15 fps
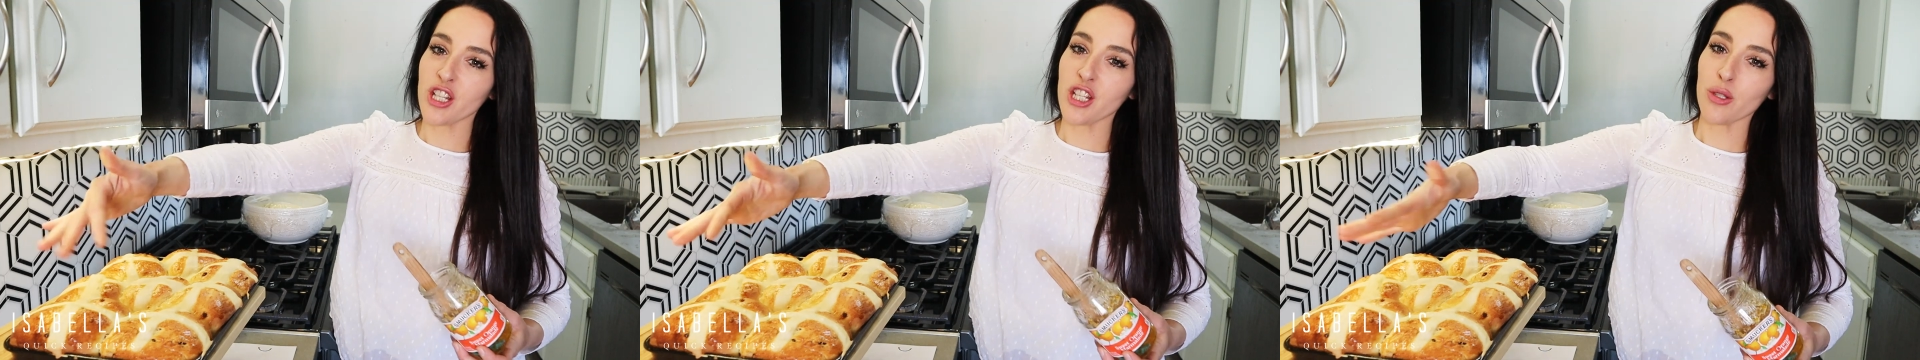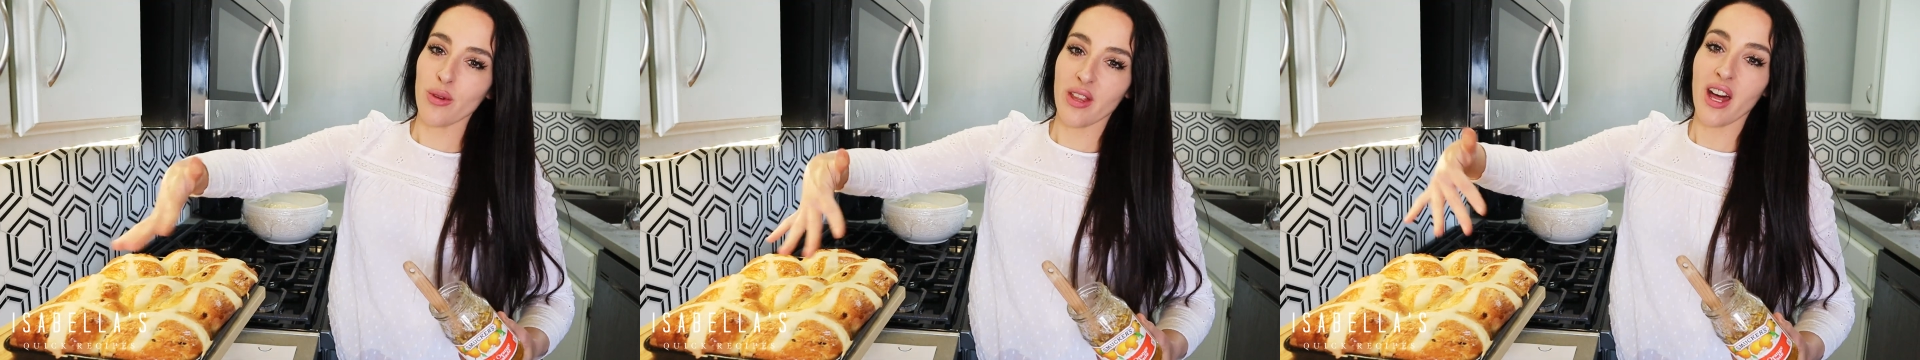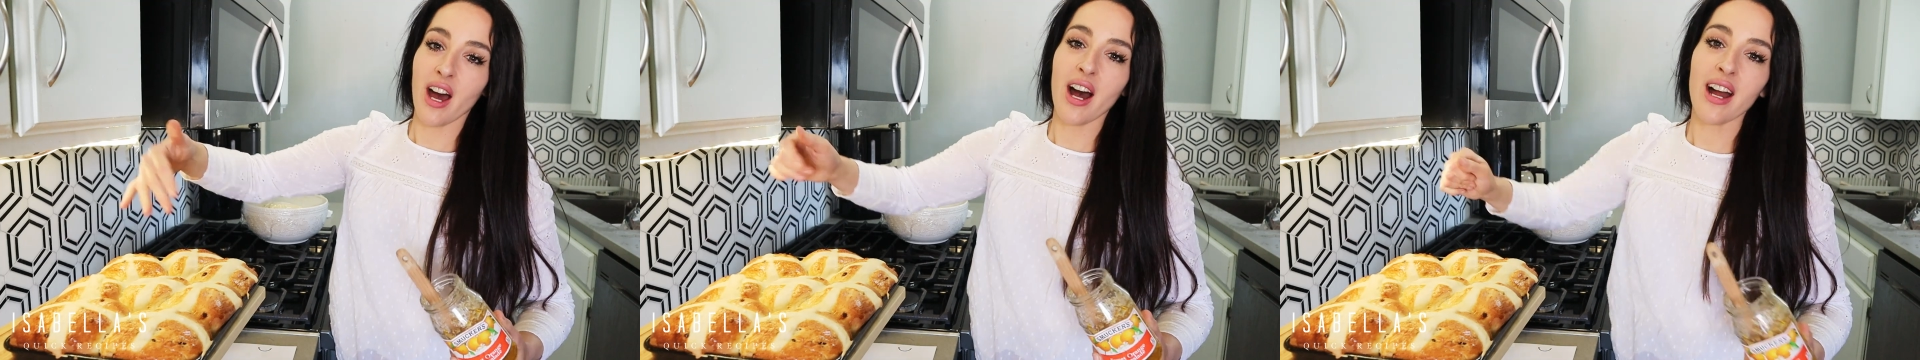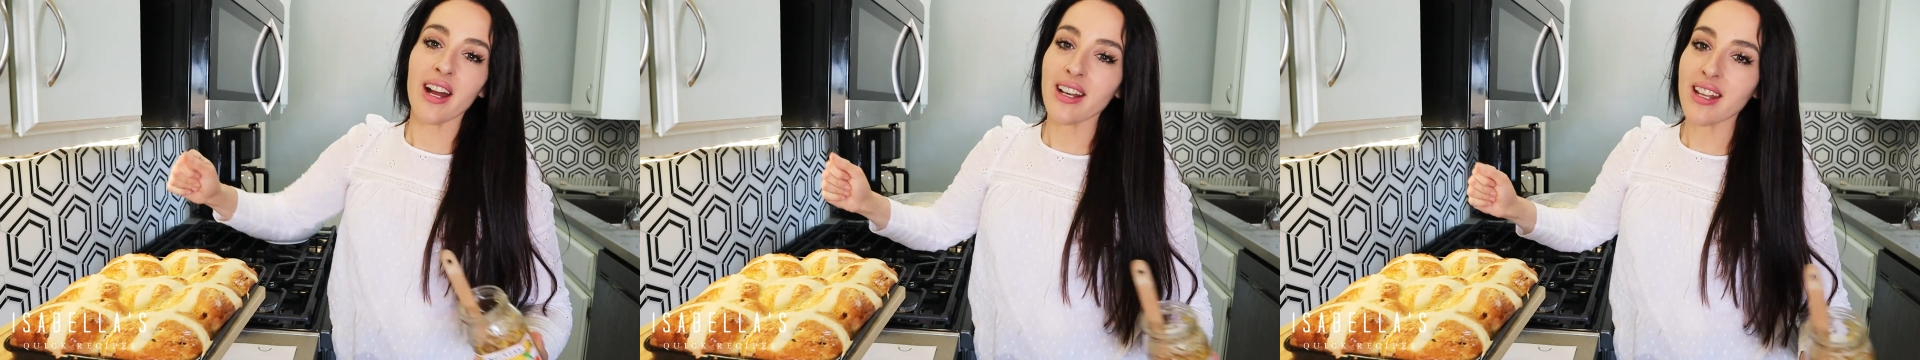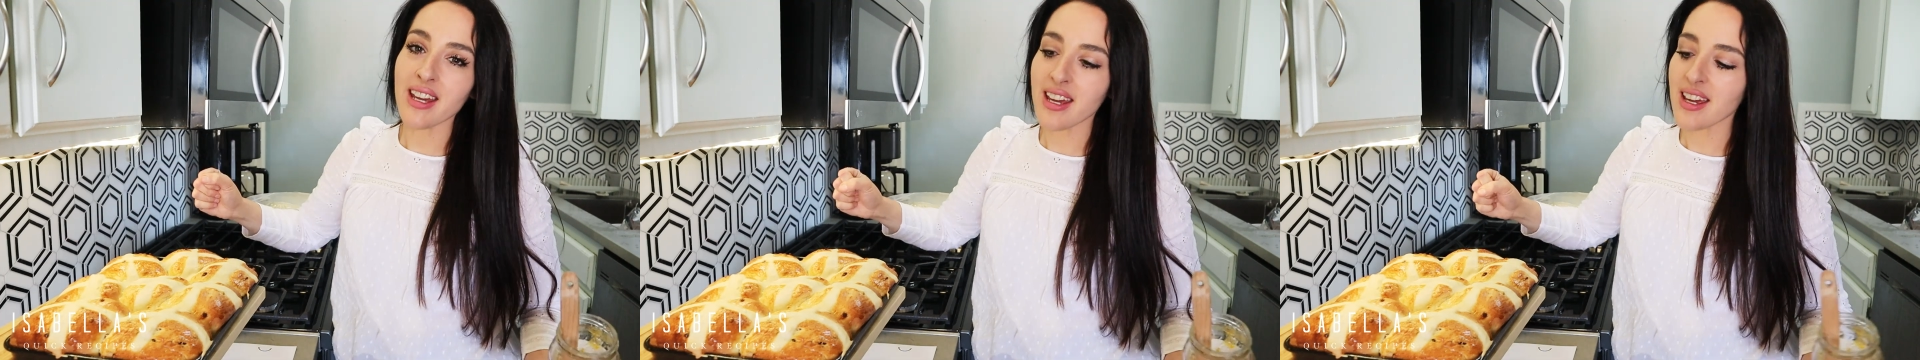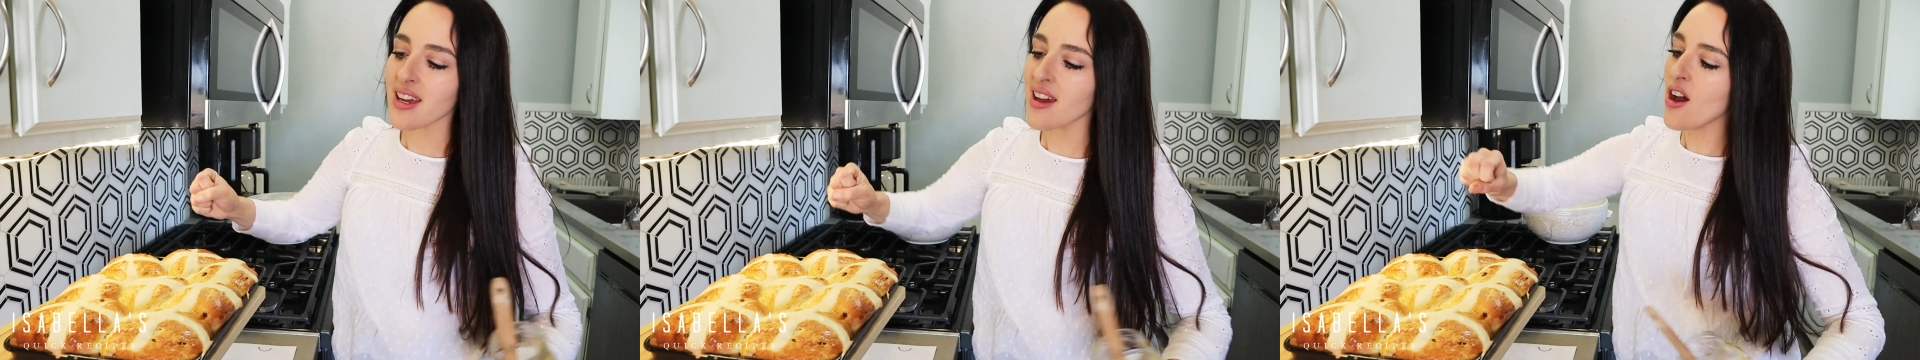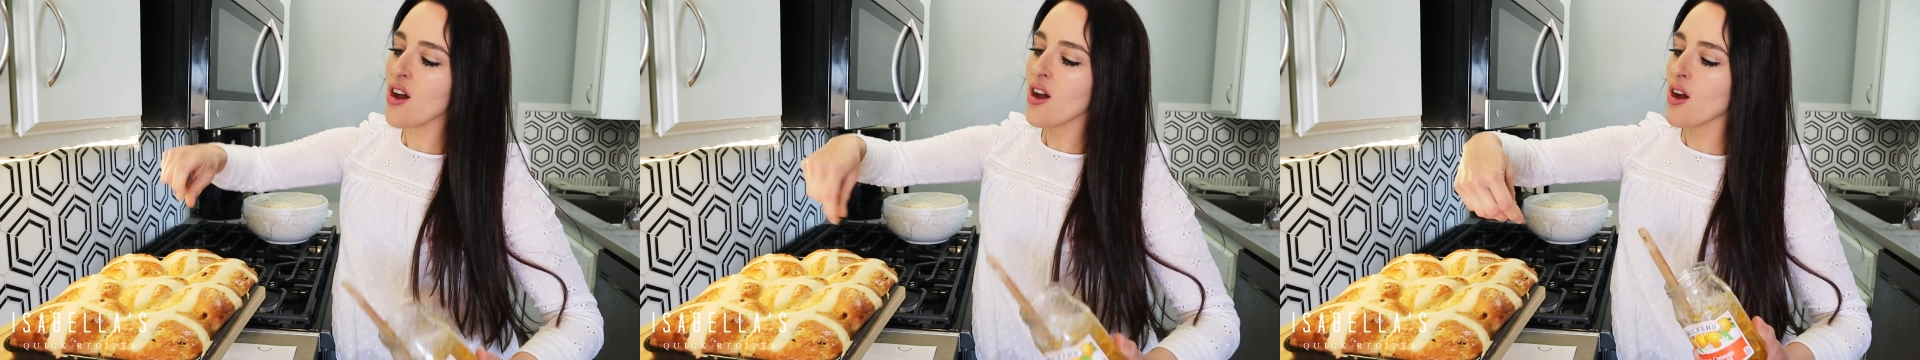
these with honey